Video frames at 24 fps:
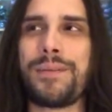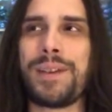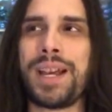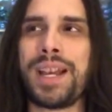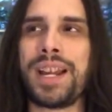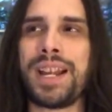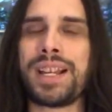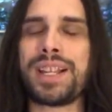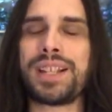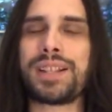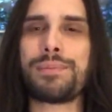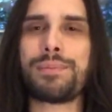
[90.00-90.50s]

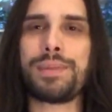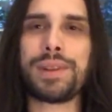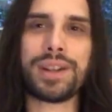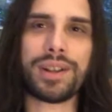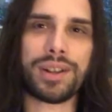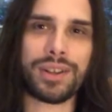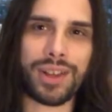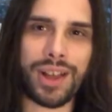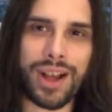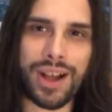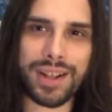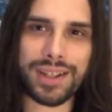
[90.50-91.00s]
And I speak
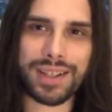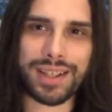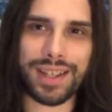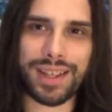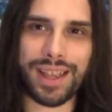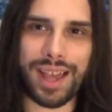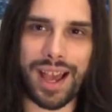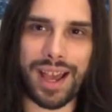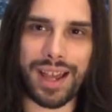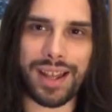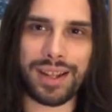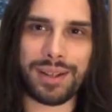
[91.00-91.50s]
a lot to
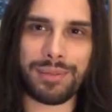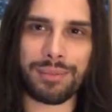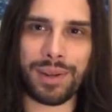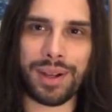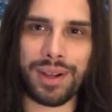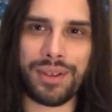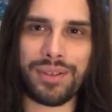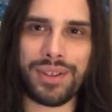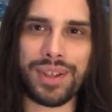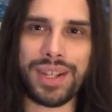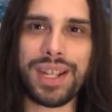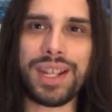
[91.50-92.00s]
that in my
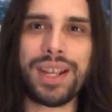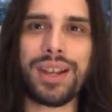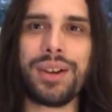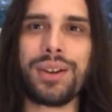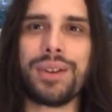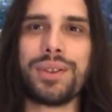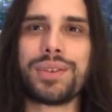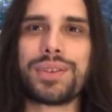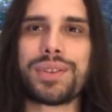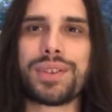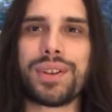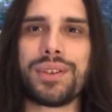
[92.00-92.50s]

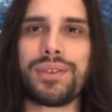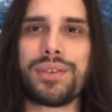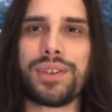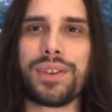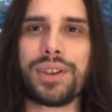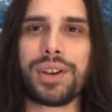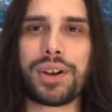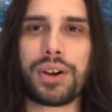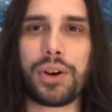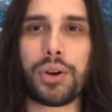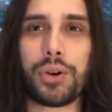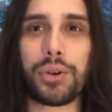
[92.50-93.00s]
videos, of
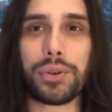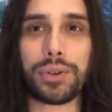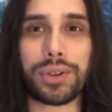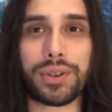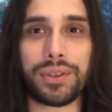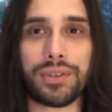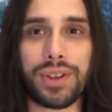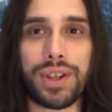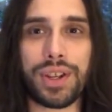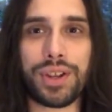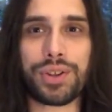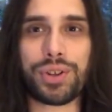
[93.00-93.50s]
the
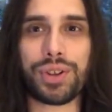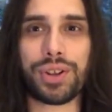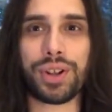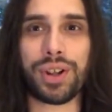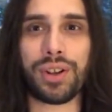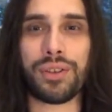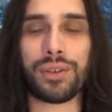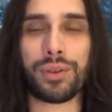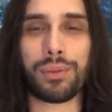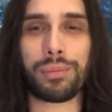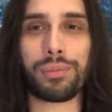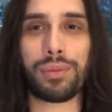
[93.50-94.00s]
cultivation
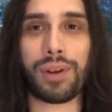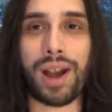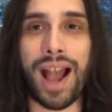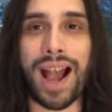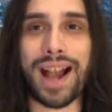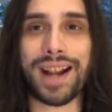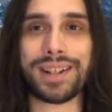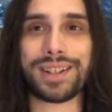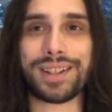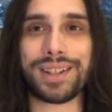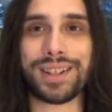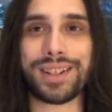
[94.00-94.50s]
of a
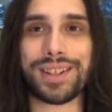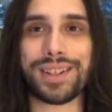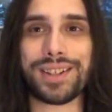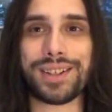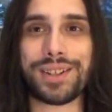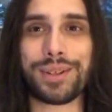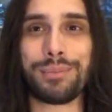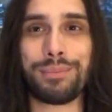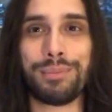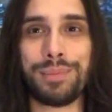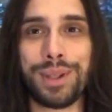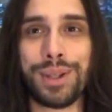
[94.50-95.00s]
practice
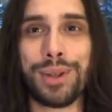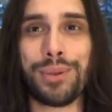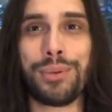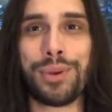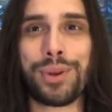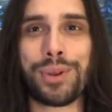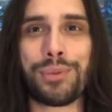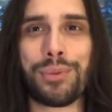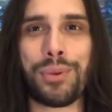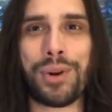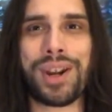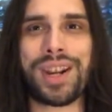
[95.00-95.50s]
to be
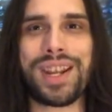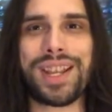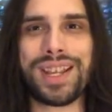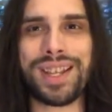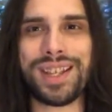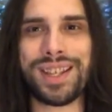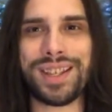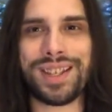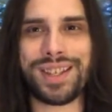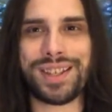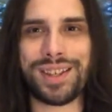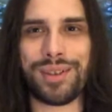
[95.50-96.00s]
with what
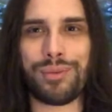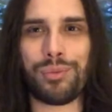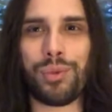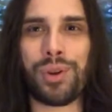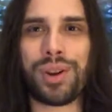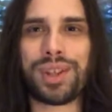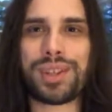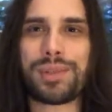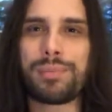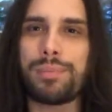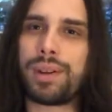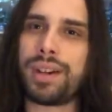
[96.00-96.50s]
is and
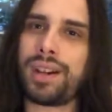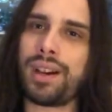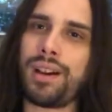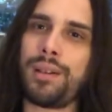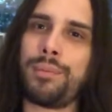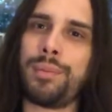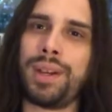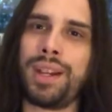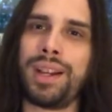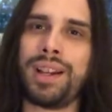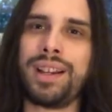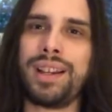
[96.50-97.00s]
what's
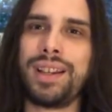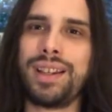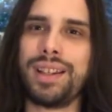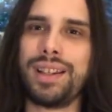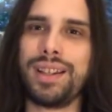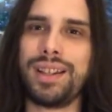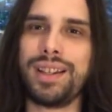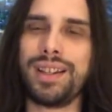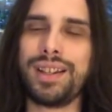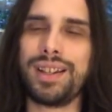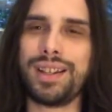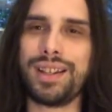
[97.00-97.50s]
becoming,
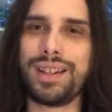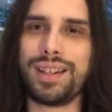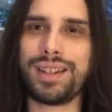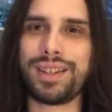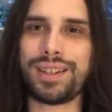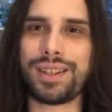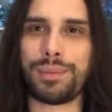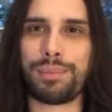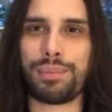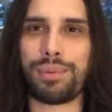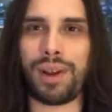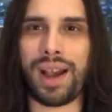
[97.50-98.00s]

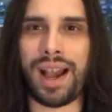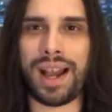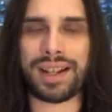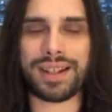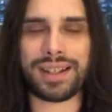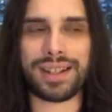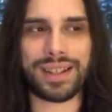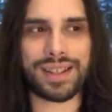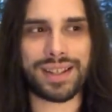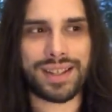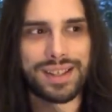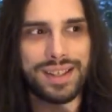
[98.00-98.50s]
to
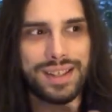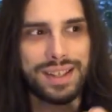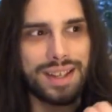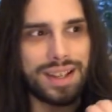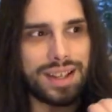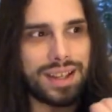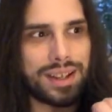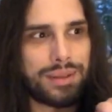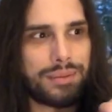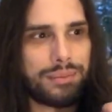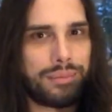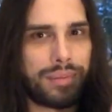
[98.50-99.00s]
practice
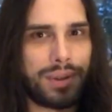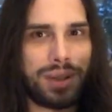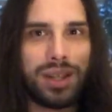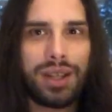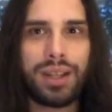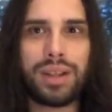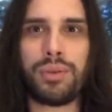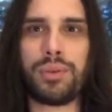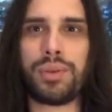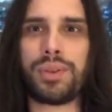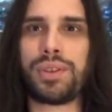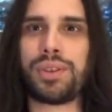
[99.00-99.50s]

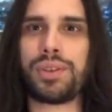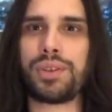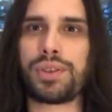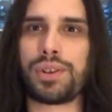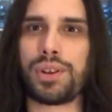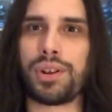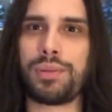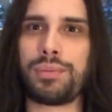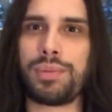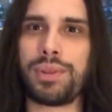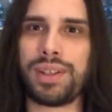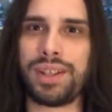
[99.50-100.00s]
being with your
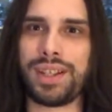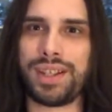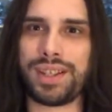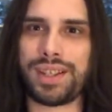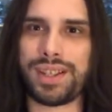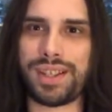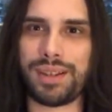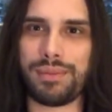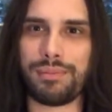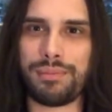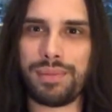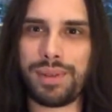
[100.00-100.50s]

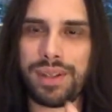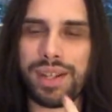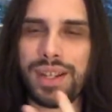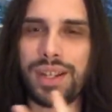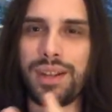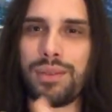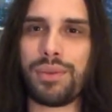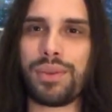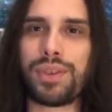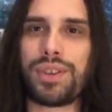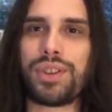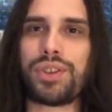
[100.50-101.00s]
turbulence and
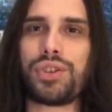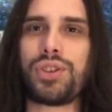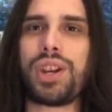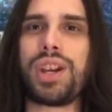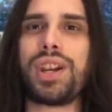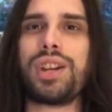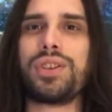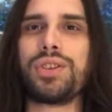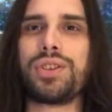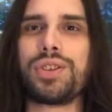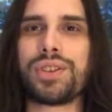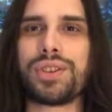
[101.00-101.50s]
being with the
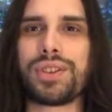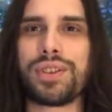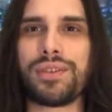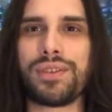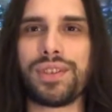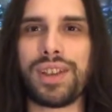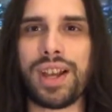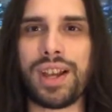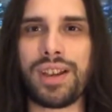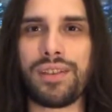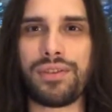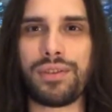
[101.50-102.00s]
changes of
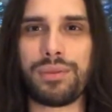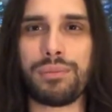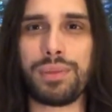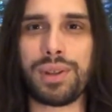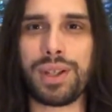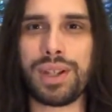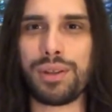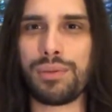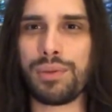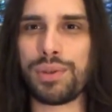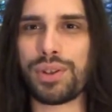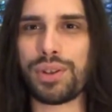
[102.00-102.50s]
life and
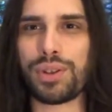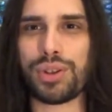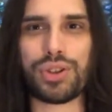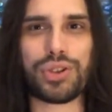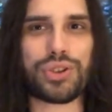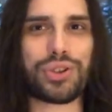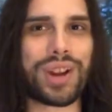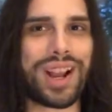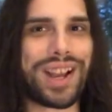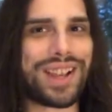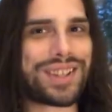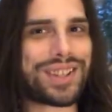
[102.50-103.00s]
being with your
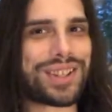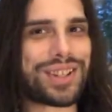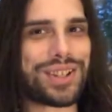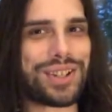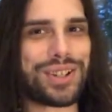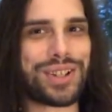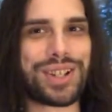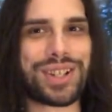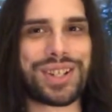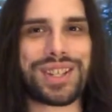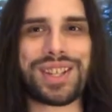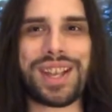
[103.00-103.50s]
stress and
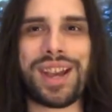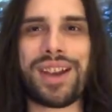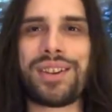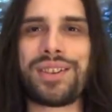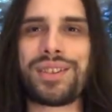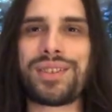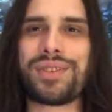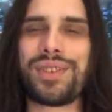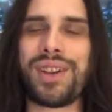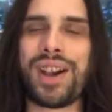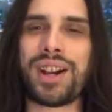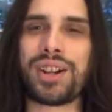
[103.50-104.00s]
your
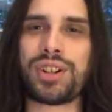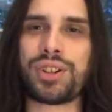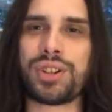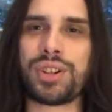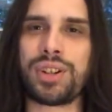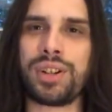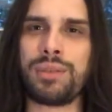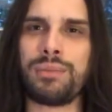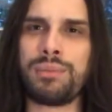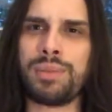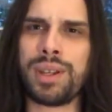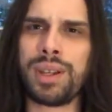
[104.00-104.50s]
dissatisfaction
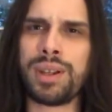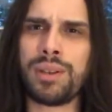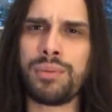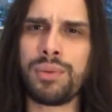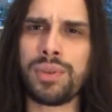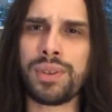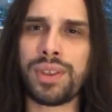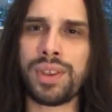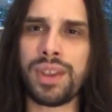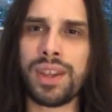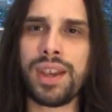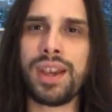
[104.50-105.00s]
and being
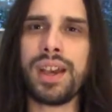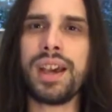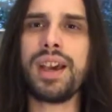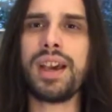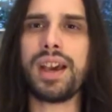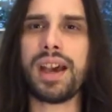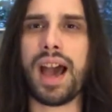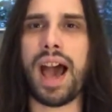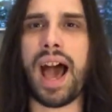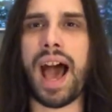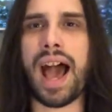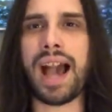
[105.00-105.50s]
with the
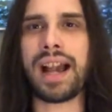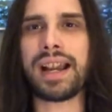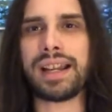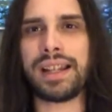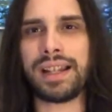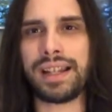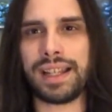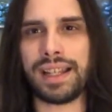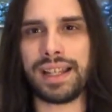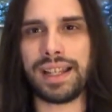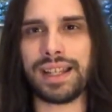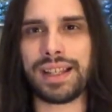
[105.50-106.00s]

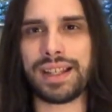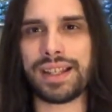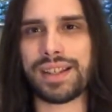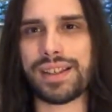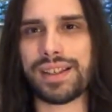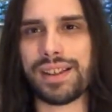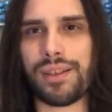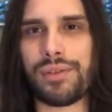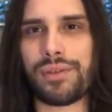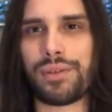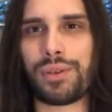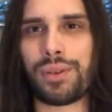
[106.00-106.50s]
agony and
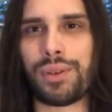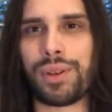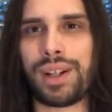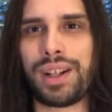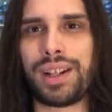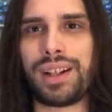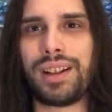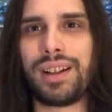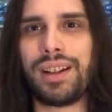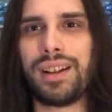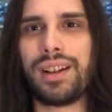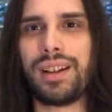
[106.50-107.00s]

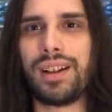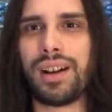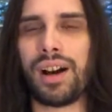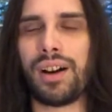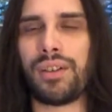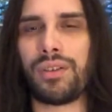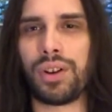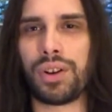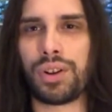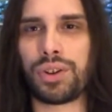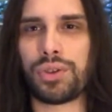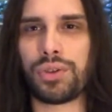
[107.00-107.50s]
suffering
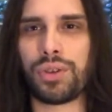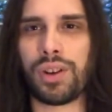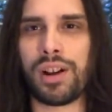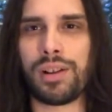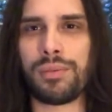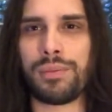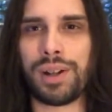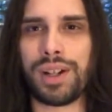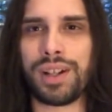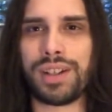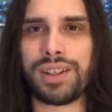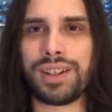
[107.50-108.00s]
of our
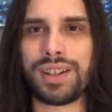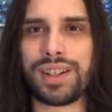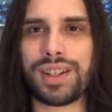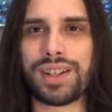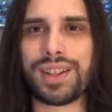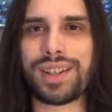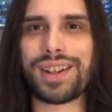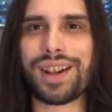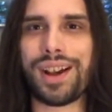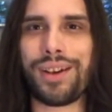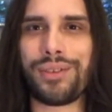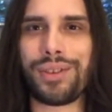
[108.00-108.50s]
trauma, and to
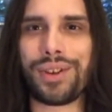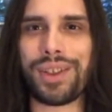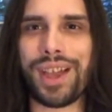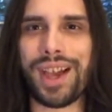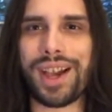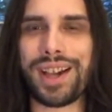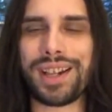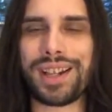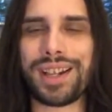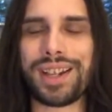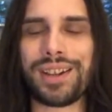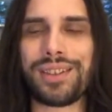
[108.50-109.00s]
discover
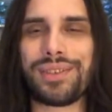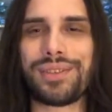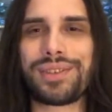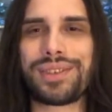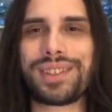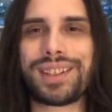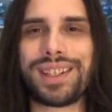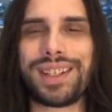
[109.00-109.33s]
that gift.